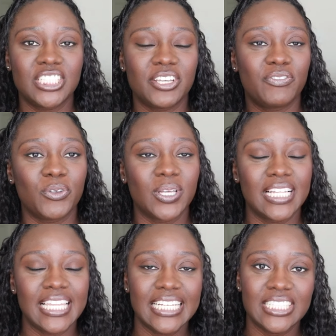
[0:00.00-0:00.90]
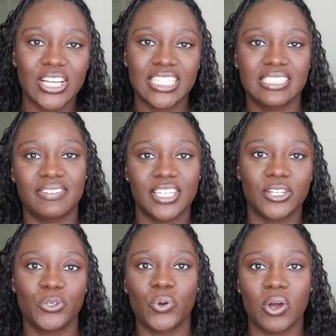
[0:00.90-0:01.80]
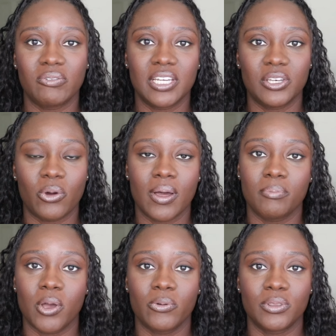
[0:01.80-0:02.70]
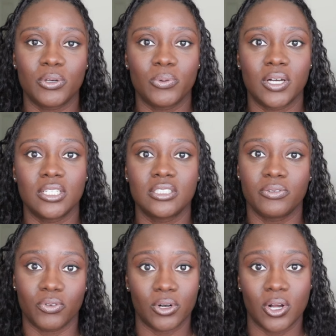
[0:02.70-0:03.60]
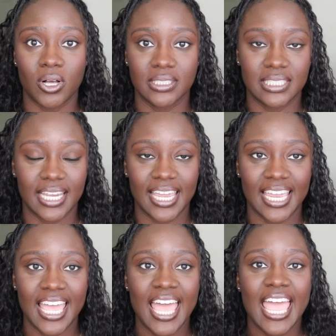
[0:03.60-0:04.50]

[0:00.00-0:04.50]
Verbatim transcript: If you clicked on this video, you already know I'm going through a Sephora haul today